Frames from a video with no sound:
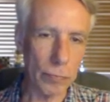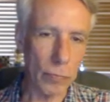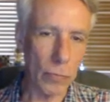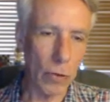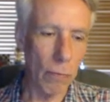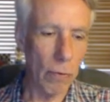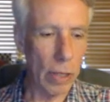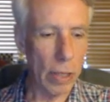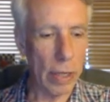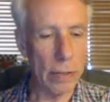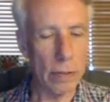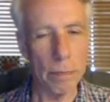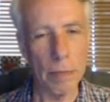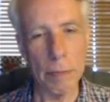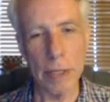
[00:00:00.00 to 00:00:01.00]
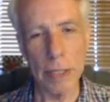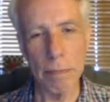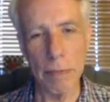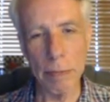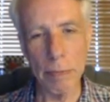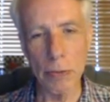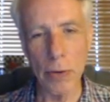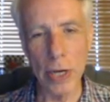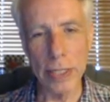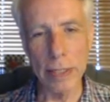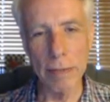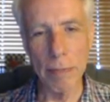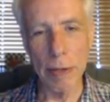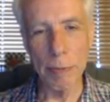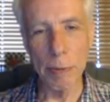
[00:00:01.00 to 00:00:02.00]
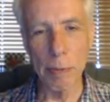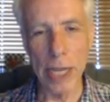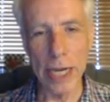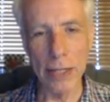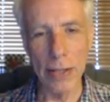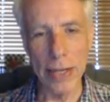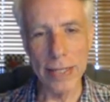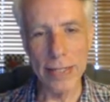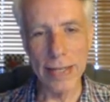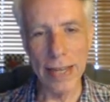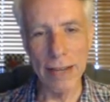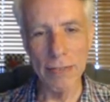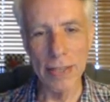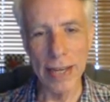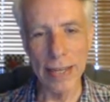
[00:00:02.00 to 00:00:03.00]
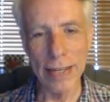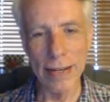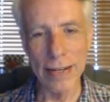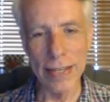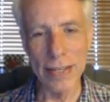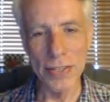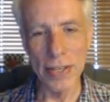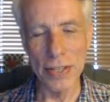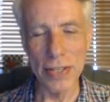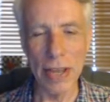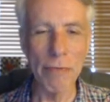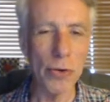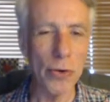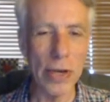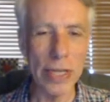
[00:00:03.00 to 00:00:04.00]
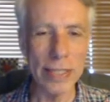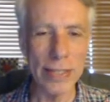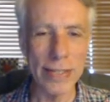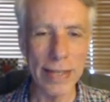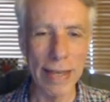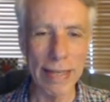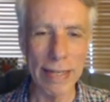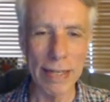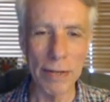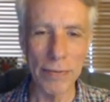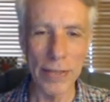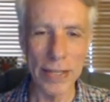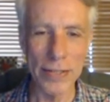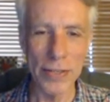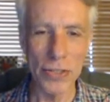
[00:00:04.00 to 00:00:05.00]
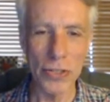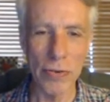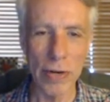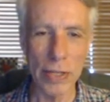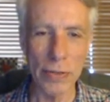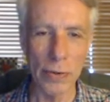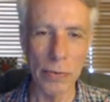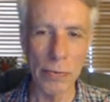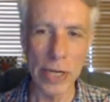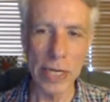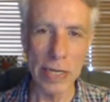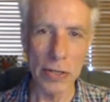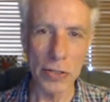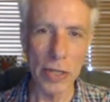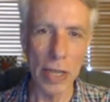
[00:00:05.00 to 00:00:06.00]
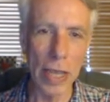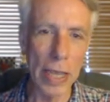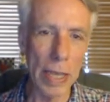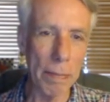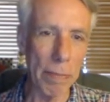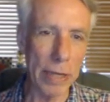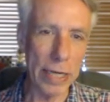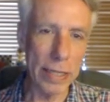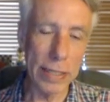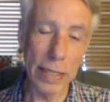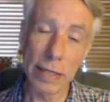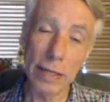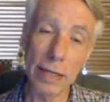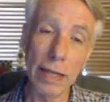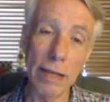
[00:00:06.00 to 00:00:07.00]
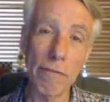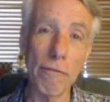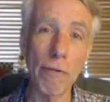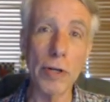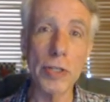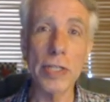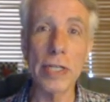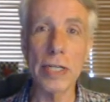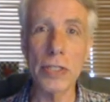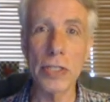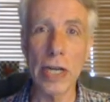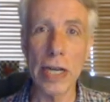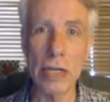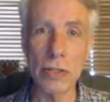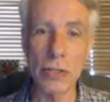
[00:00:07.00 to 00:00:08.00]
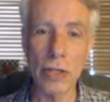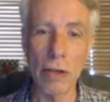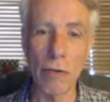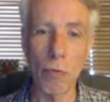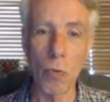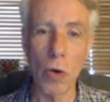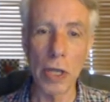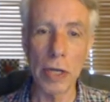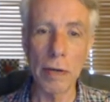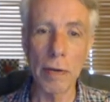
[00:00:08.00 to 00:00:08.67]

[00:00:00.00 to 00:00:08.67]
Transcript: well, I don't know, maybe maybe white, maybe black likes to have the knight on e6. I haven't quite decided if that's a strength or a weakness, but it did uh, force an exchange of one